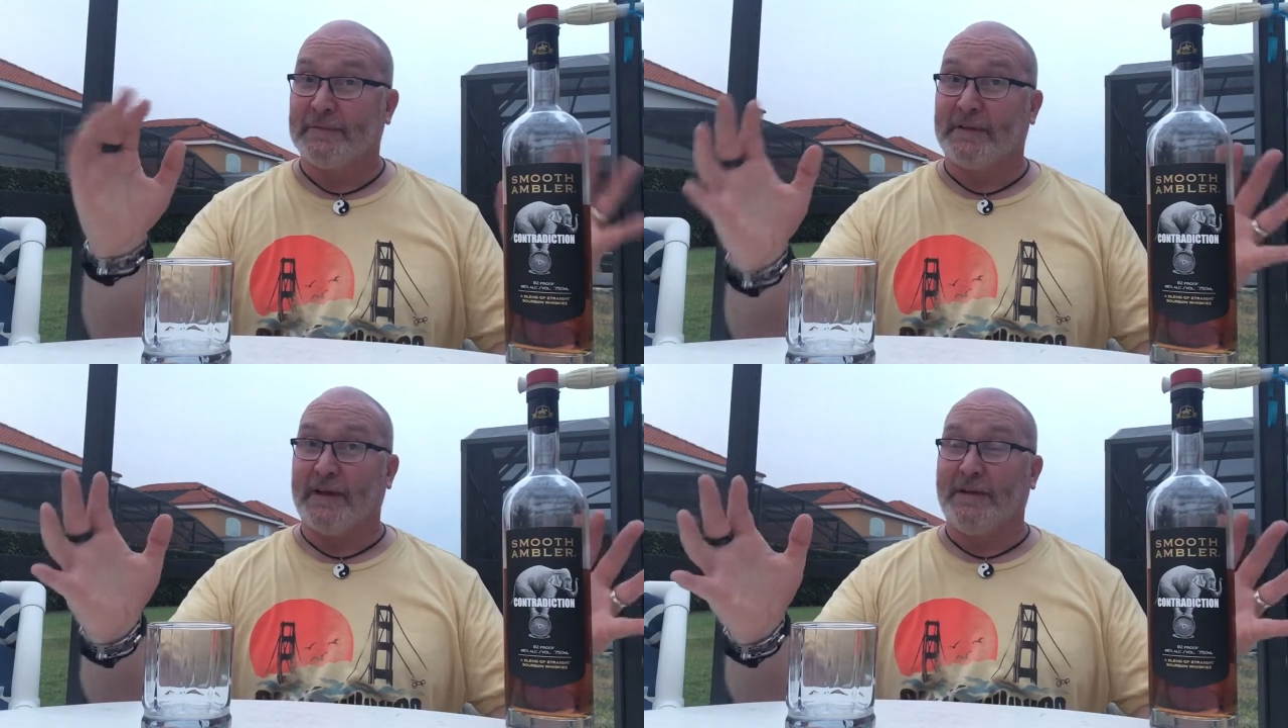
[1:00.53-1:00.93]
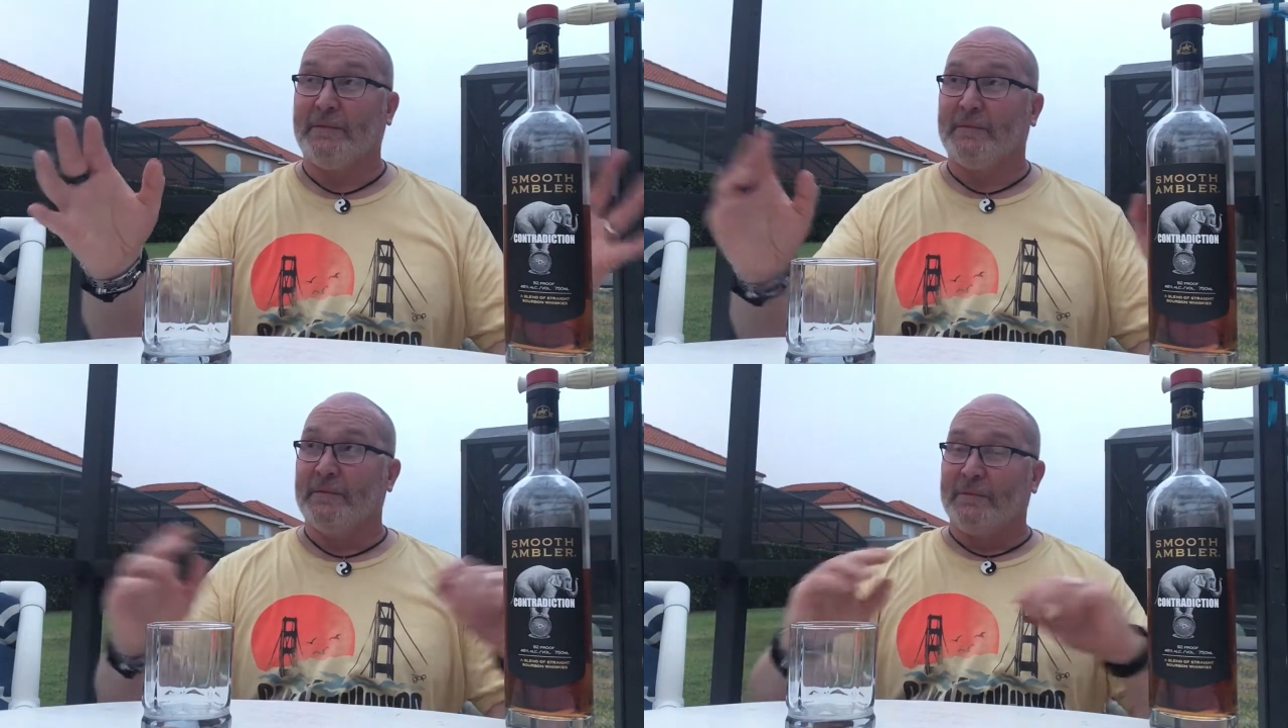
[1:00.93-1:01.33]
Tonight,
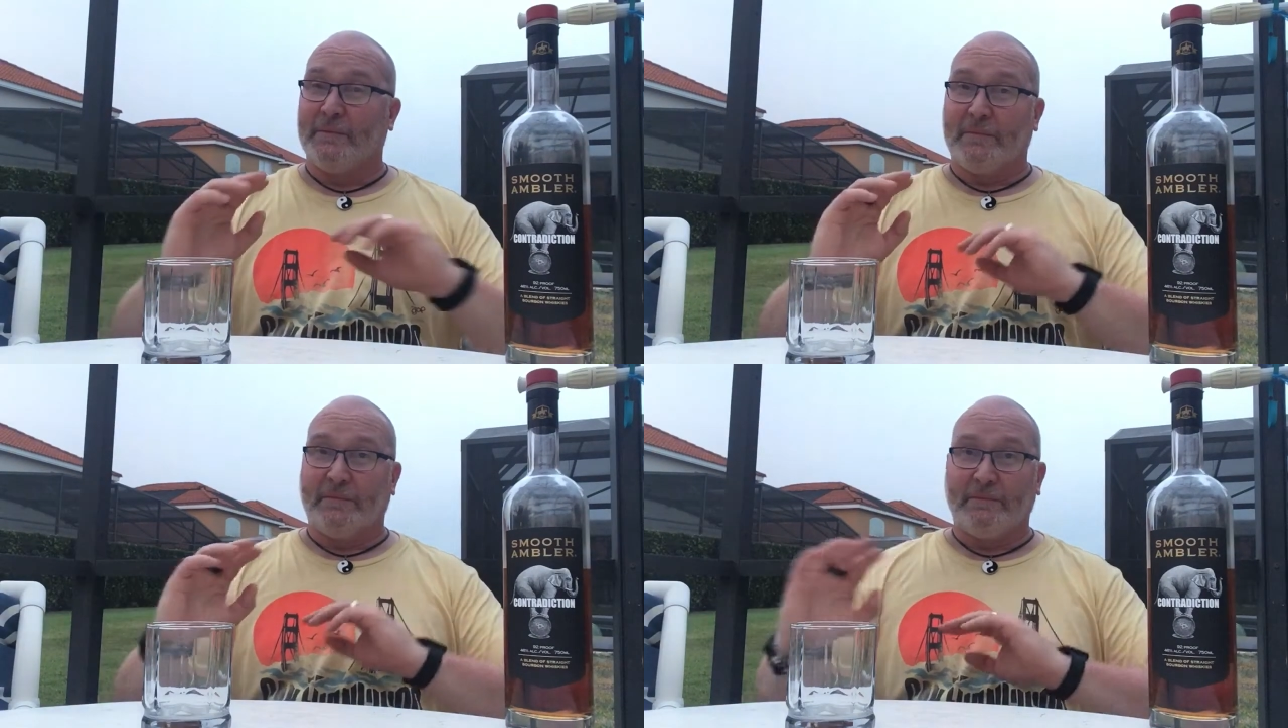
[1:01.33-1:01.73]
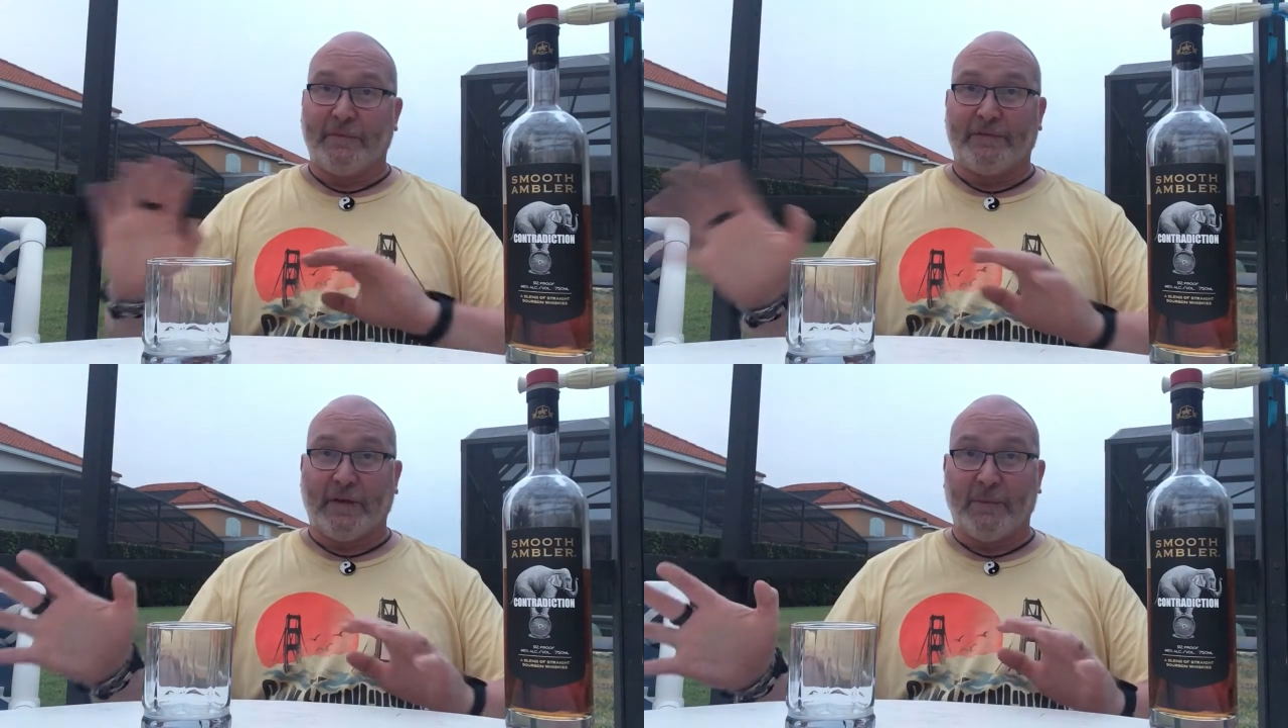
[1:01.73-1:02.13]

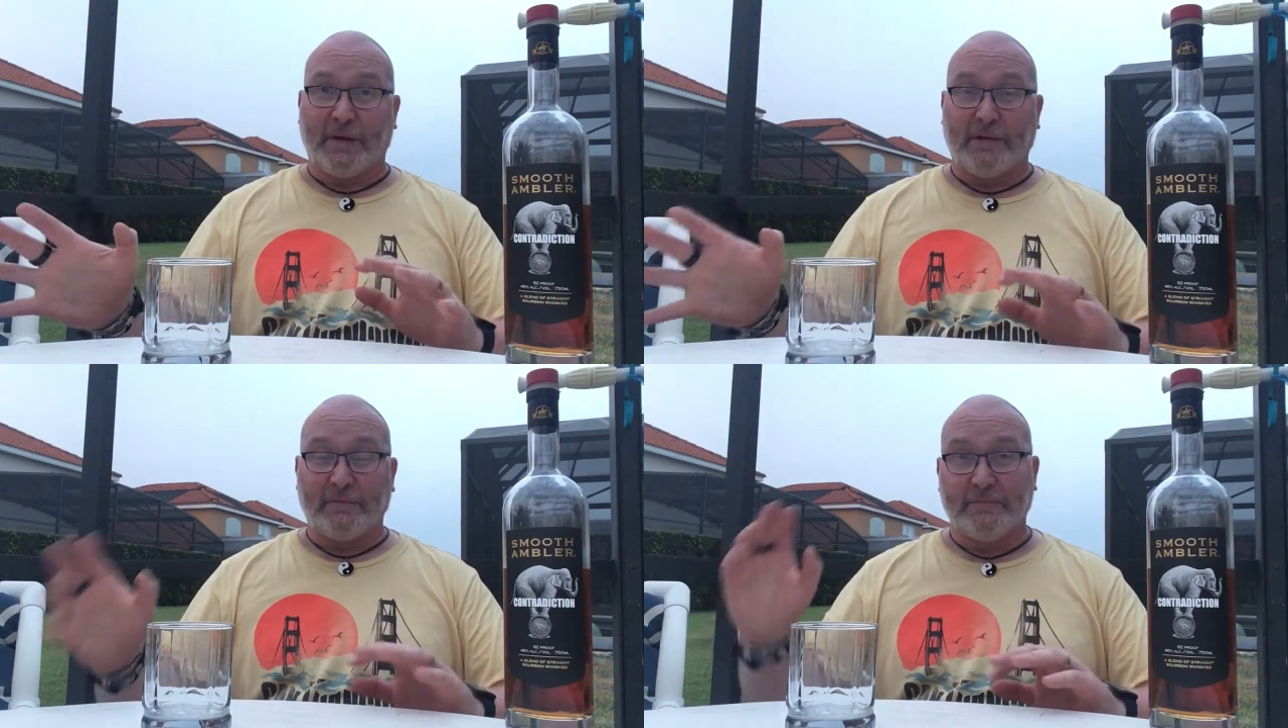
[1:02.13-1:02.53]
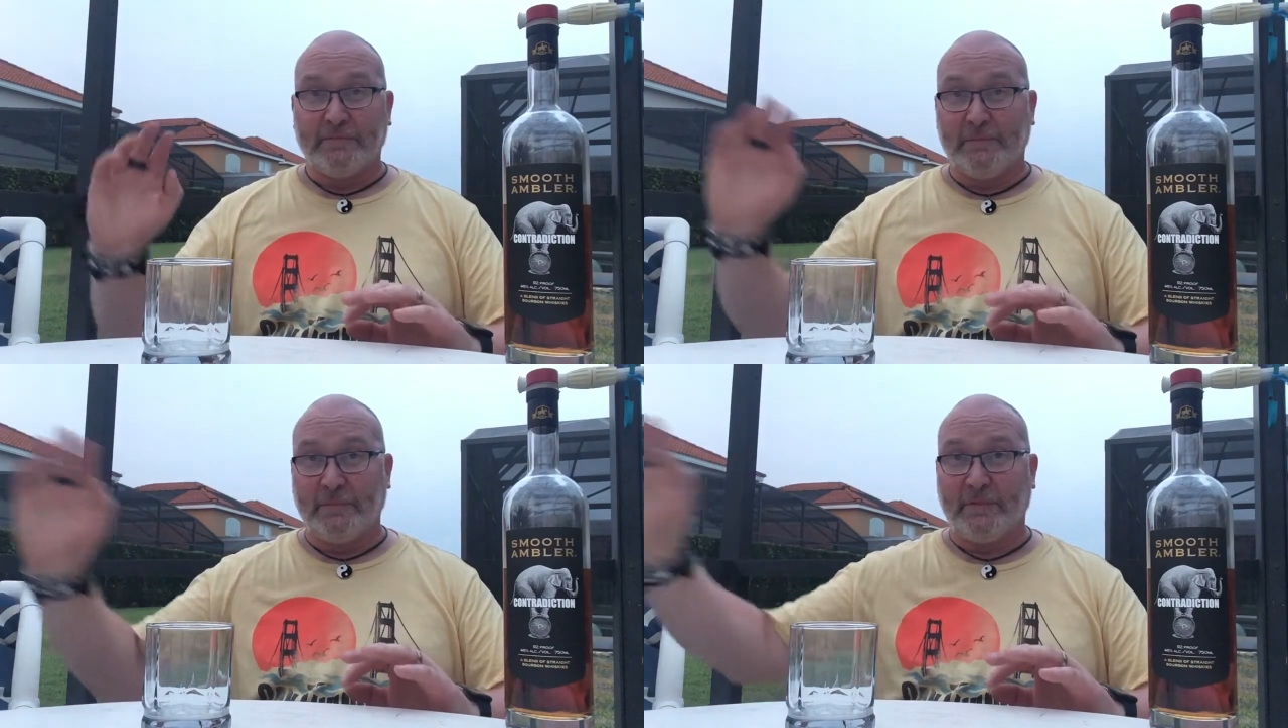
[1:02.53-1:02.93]
my family
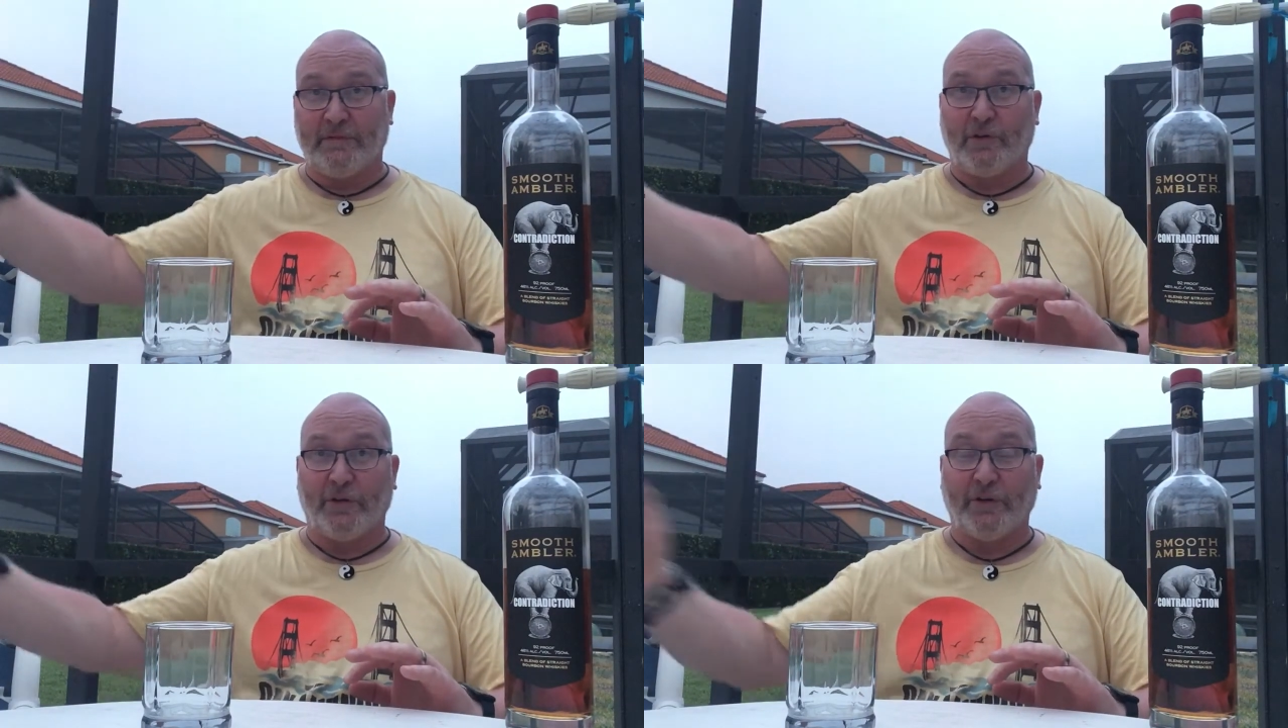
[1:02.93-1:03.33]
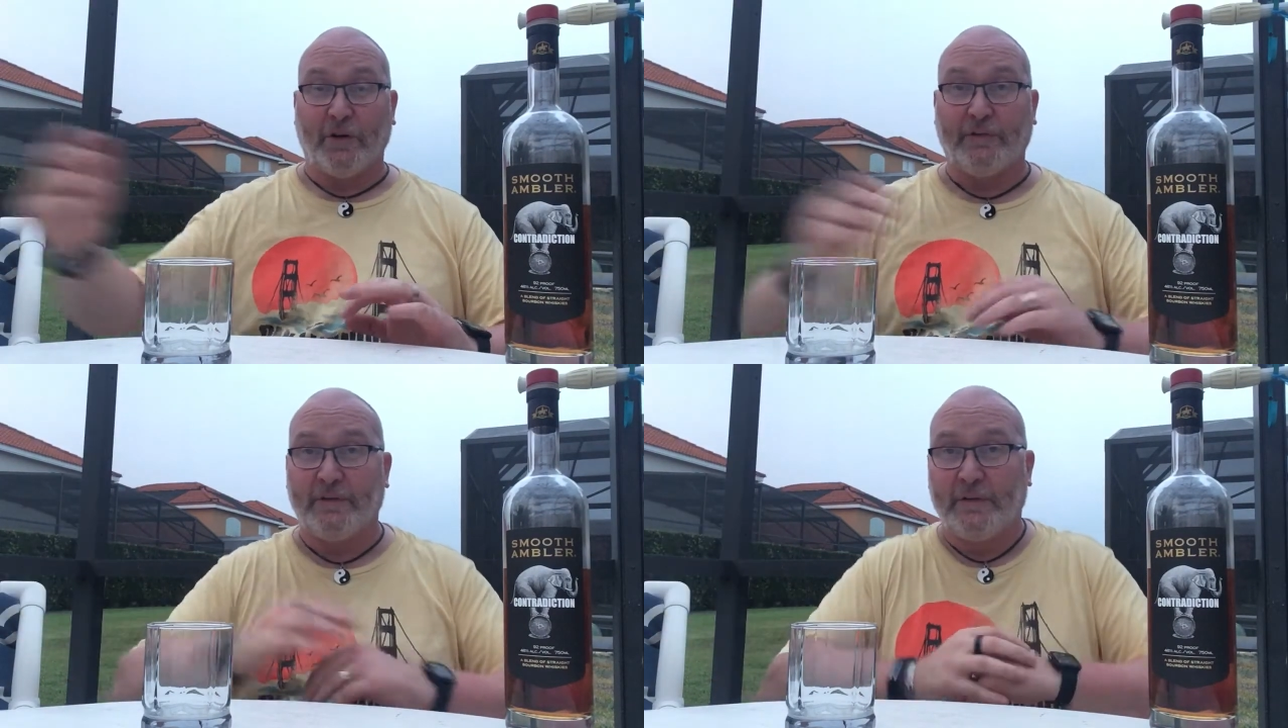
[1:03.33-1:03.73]
have gone
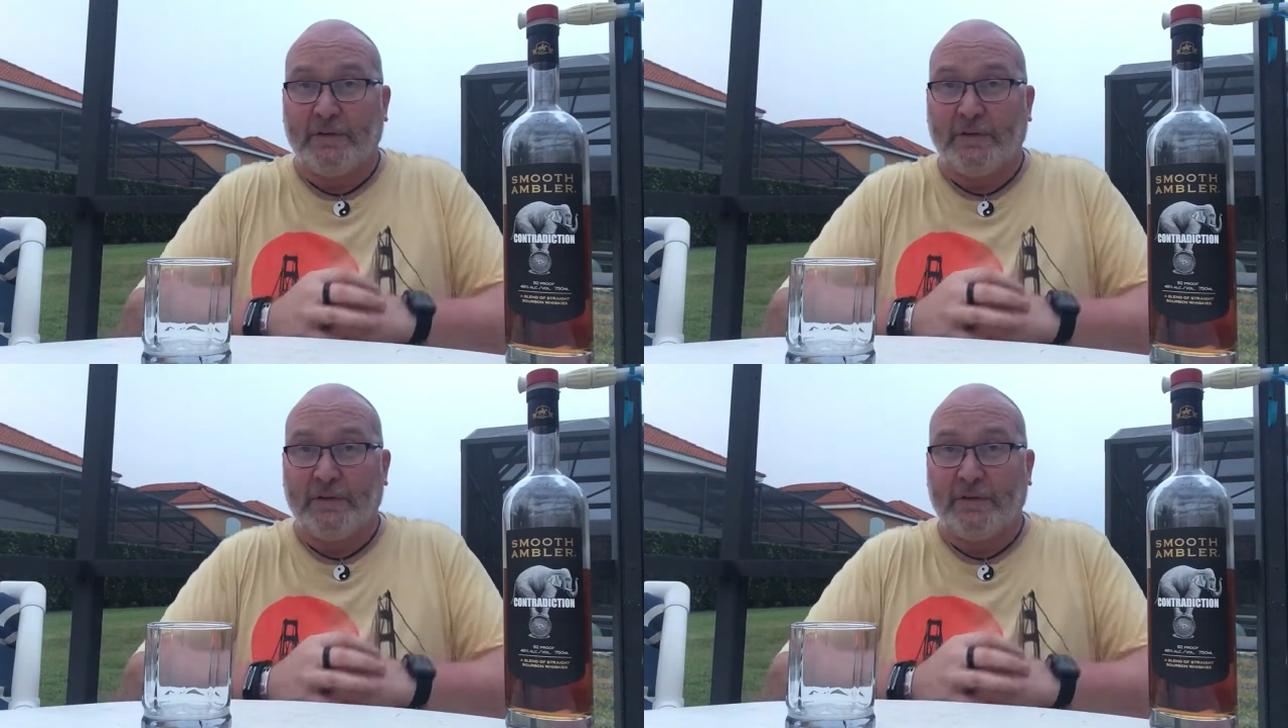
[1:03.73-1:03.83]
off